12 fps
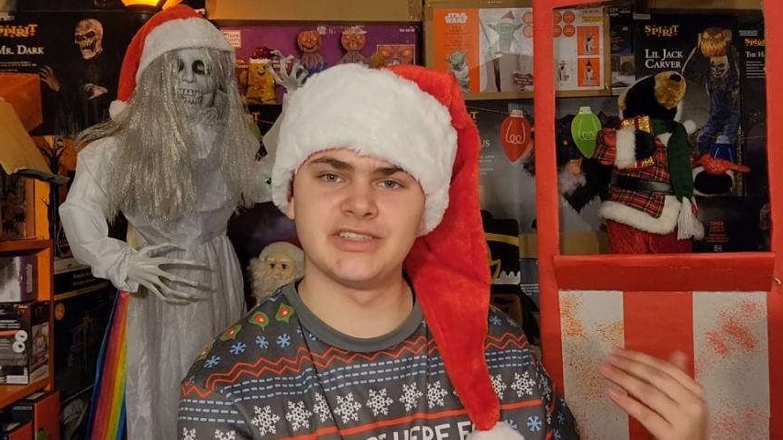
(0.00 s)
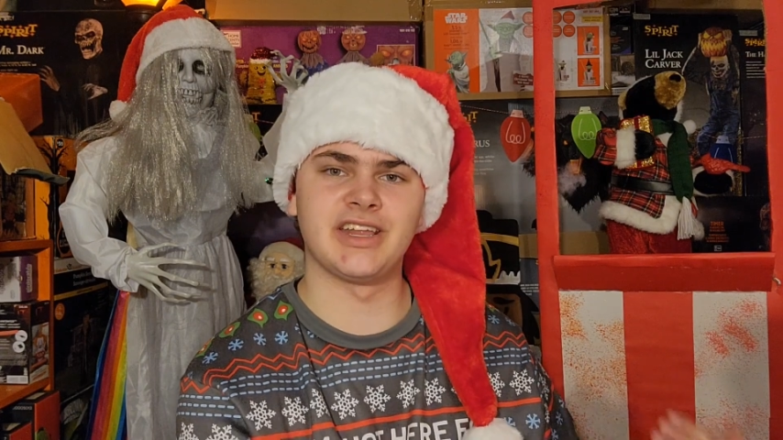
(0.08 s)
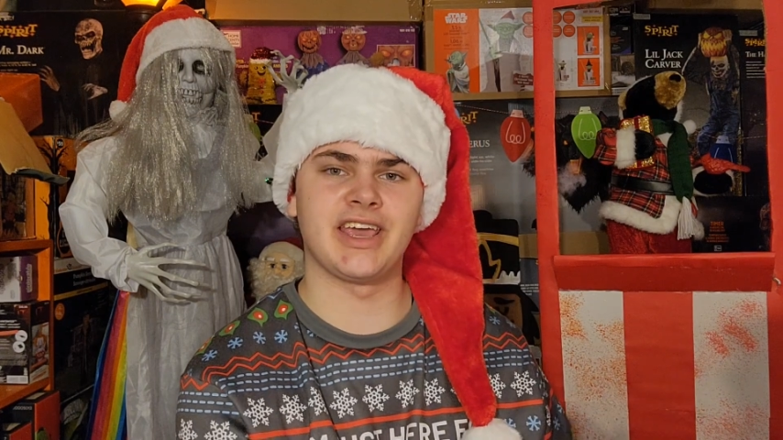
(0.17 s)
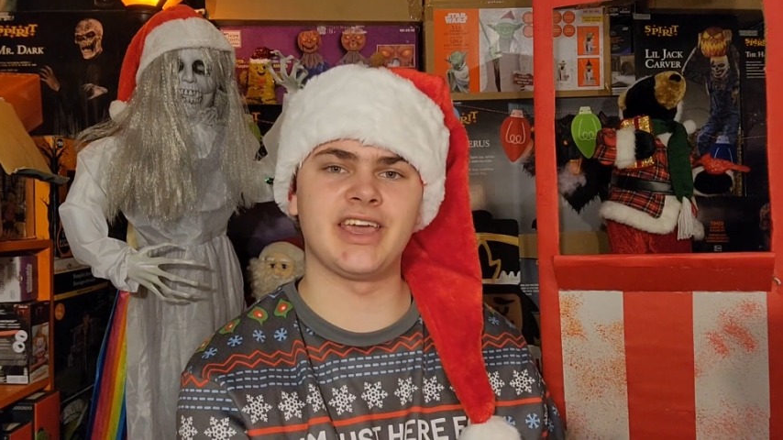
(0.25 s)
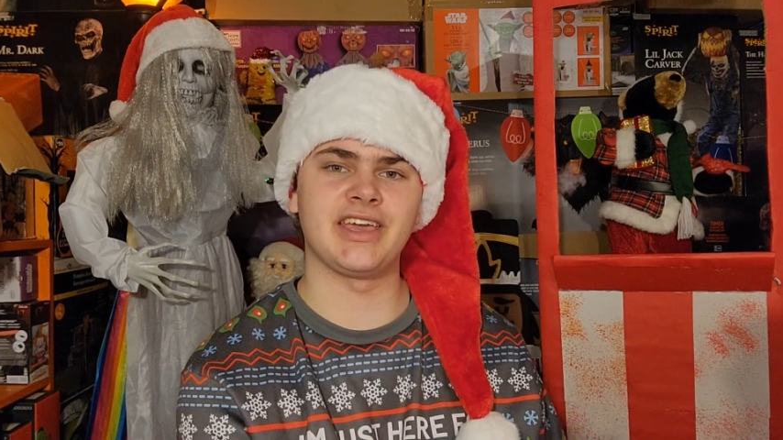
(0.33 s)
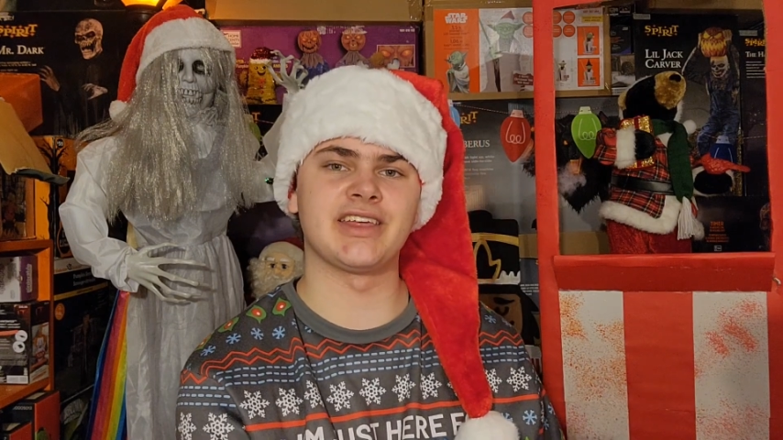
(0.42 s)

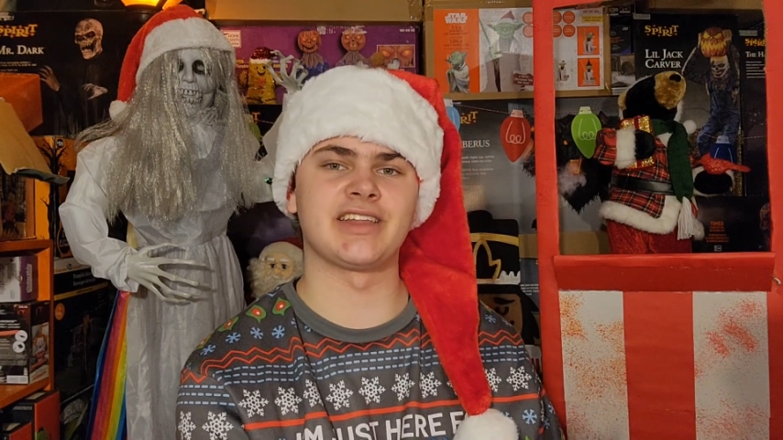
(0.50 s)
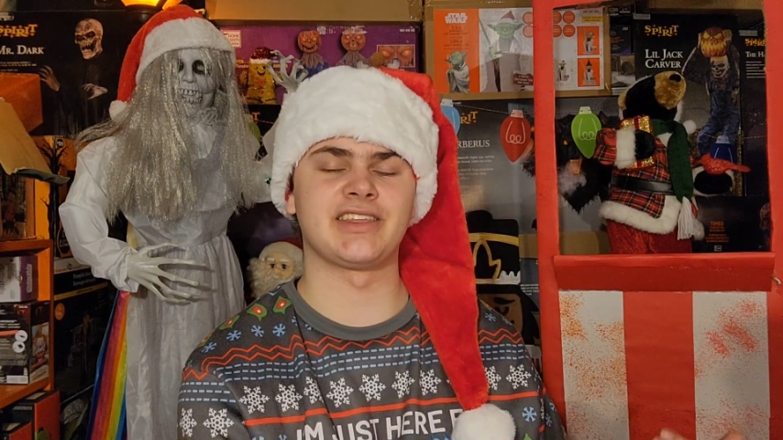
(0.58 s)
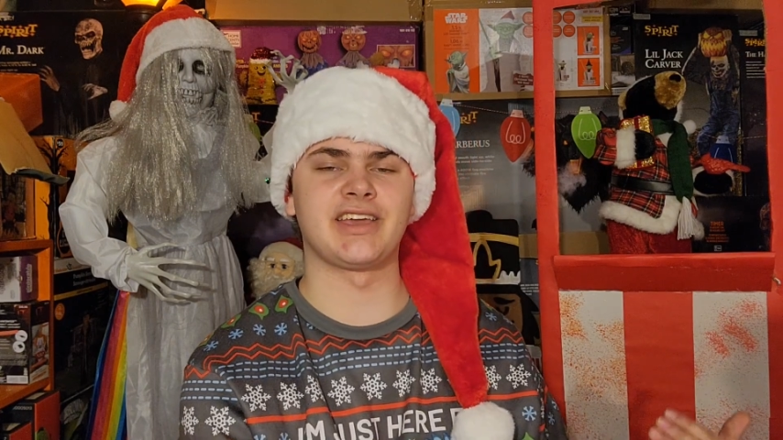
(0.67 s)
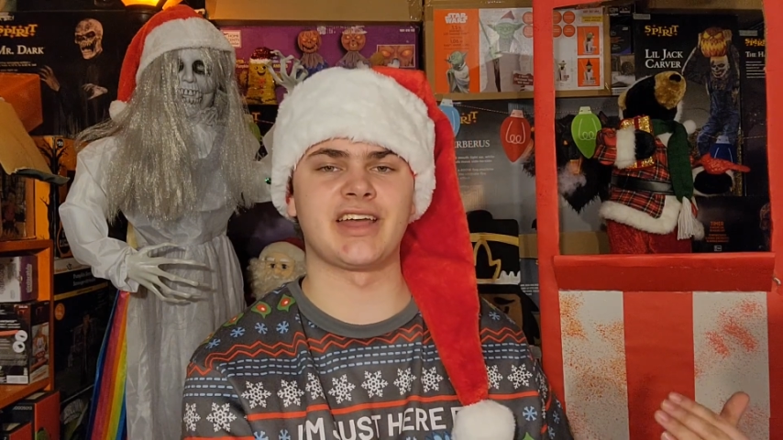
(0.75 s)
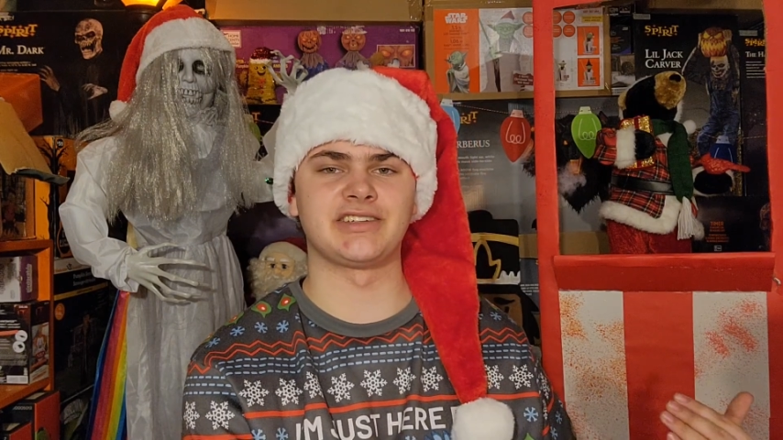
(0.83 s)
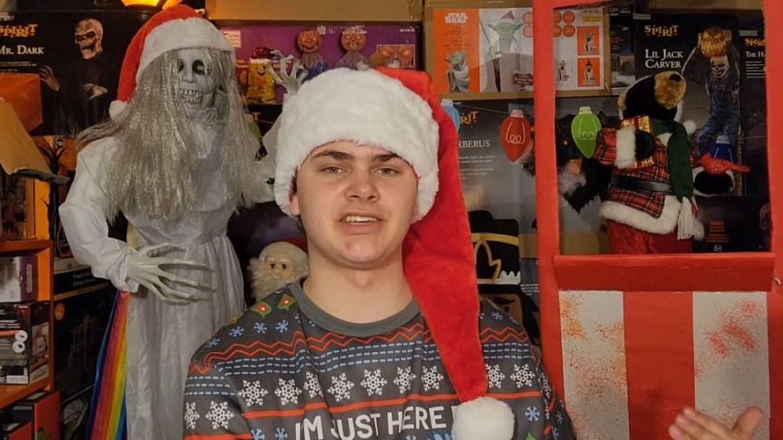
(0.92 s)
day that
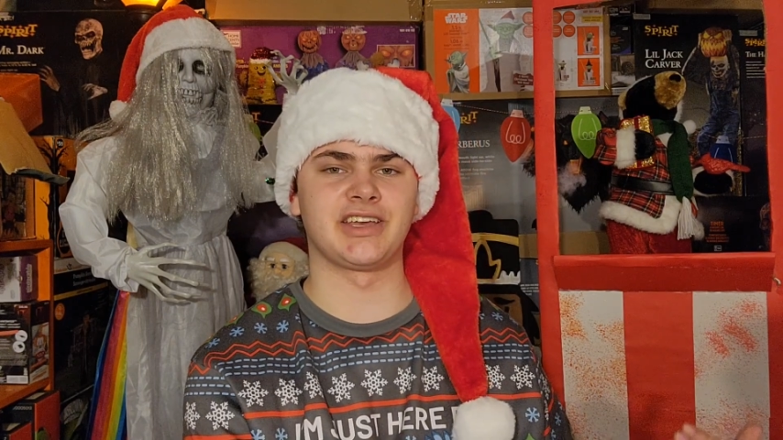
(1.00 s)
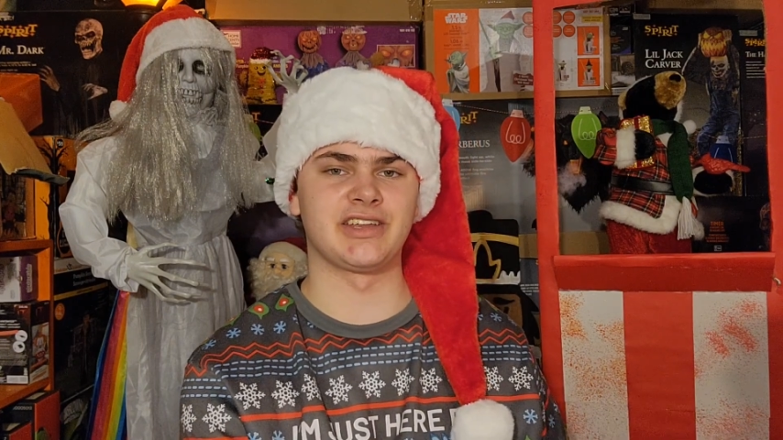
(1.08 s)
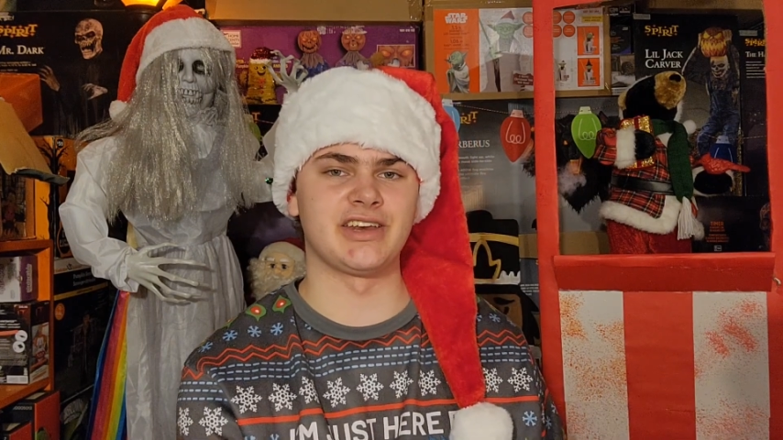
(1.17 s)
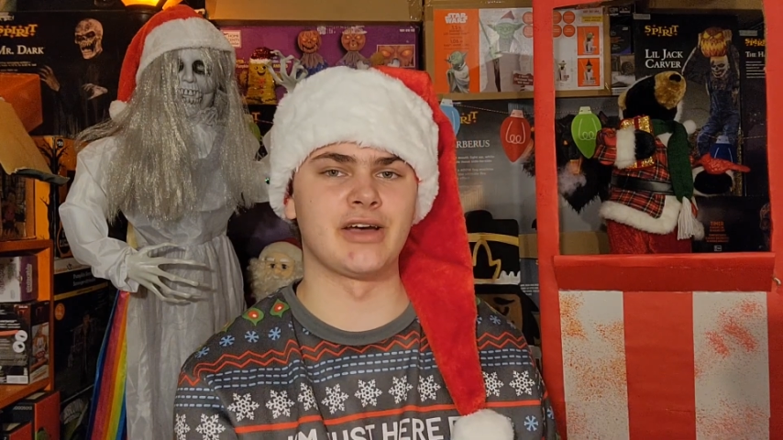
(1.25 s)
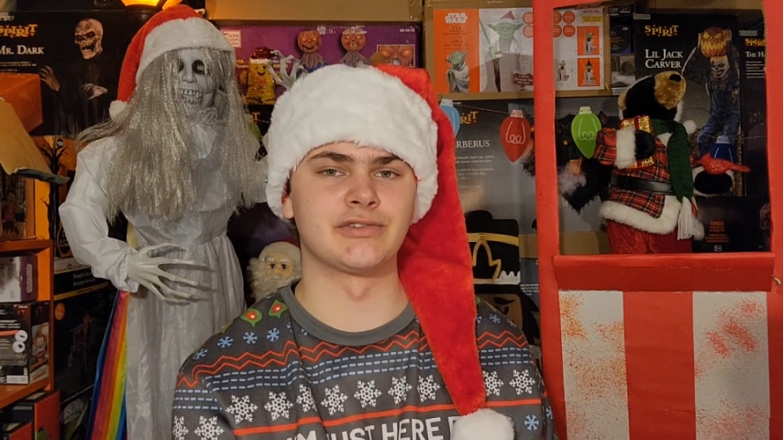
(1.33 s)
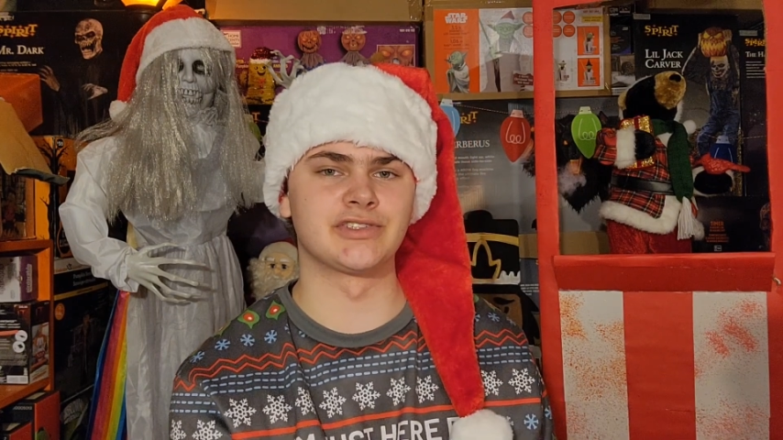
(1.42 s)
they actually like
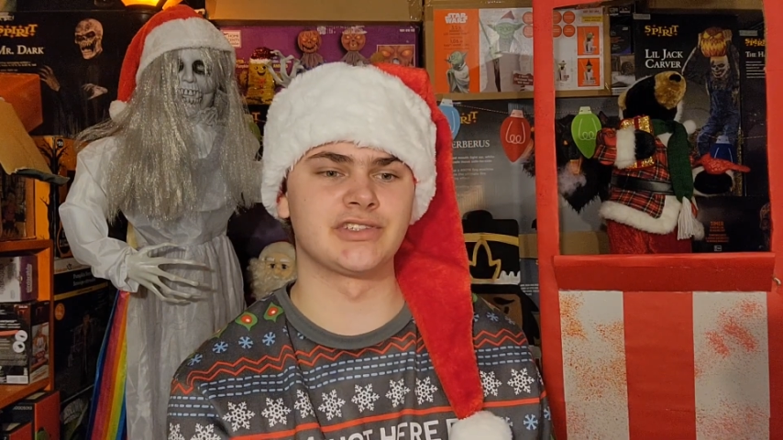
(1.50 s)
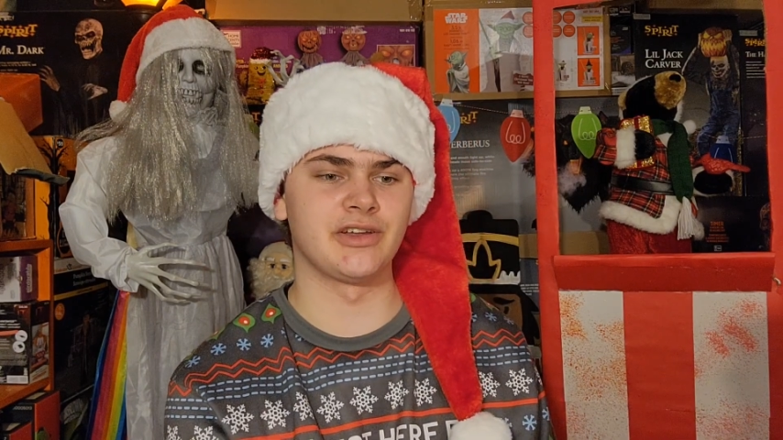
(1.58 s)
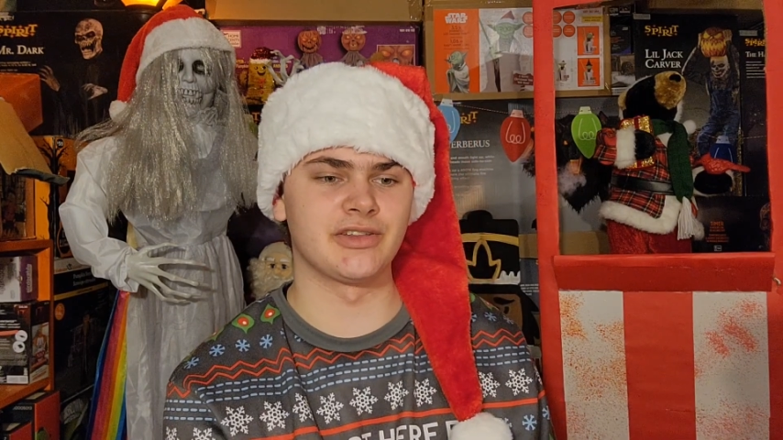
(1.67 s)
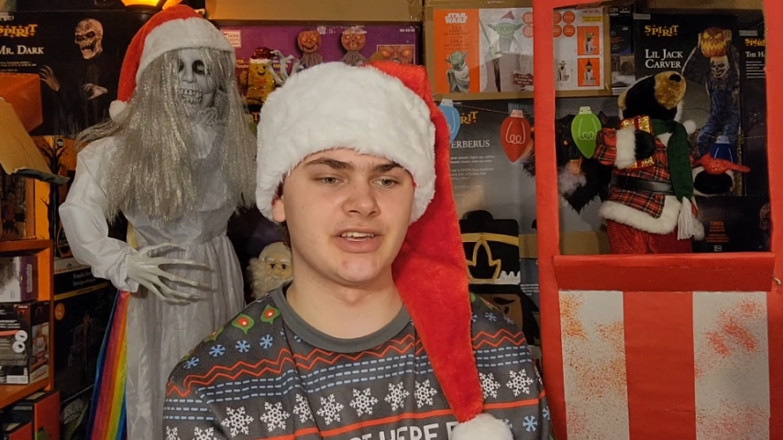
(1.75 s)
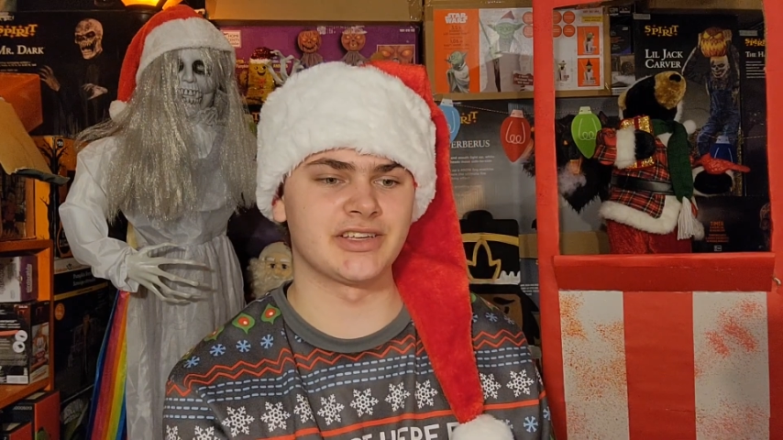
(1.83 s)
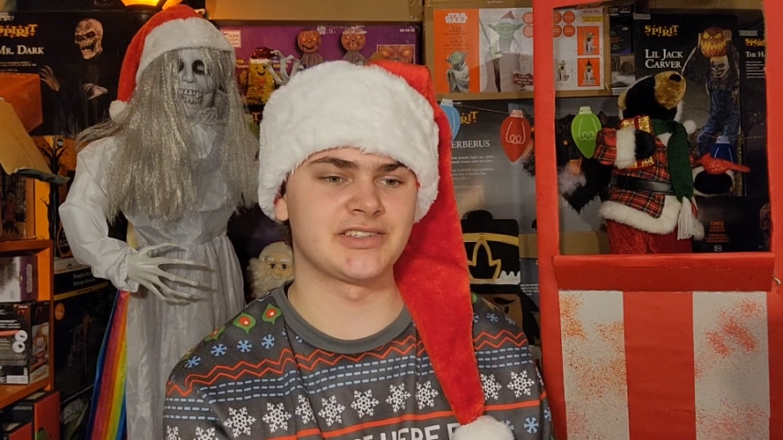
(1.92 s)
announced all
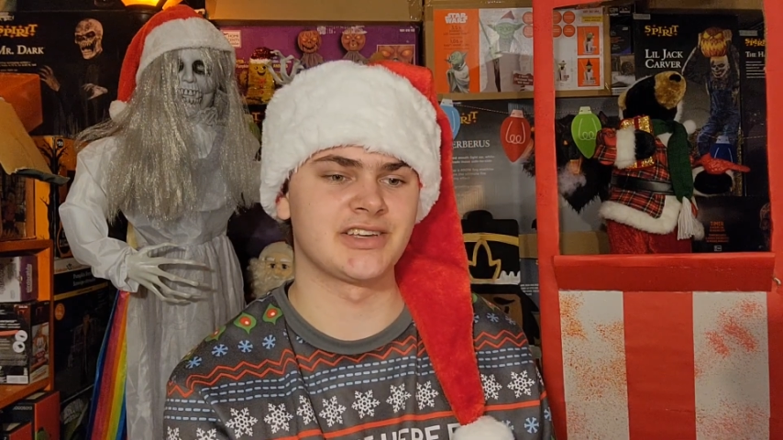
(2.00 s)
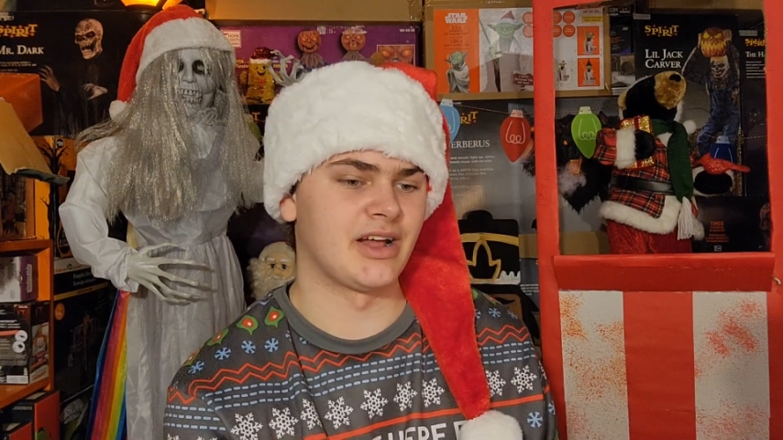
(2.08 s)
this.